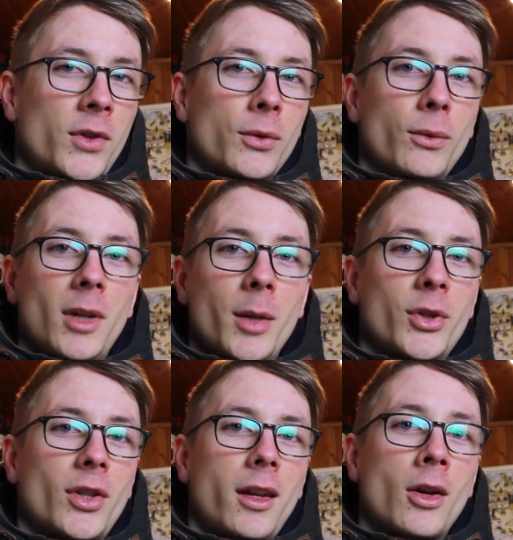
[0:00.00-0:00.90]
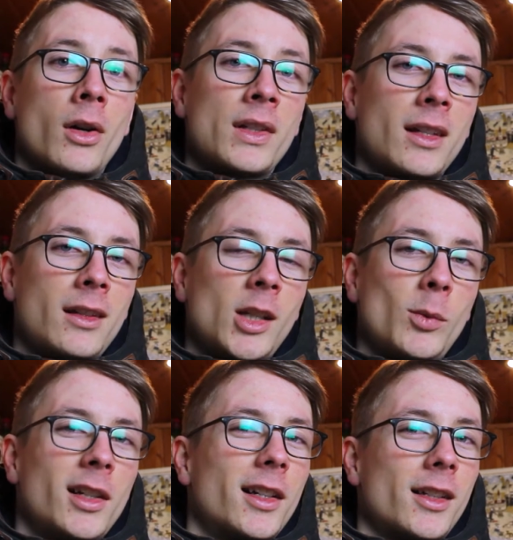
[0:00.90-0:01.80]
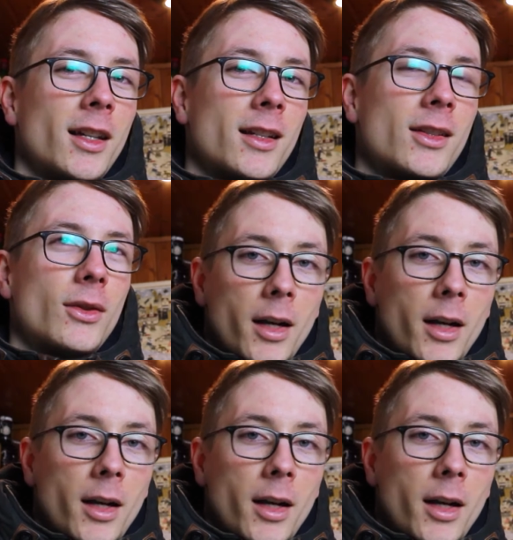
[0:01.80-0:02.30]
to image the Horsehead Nebula yet.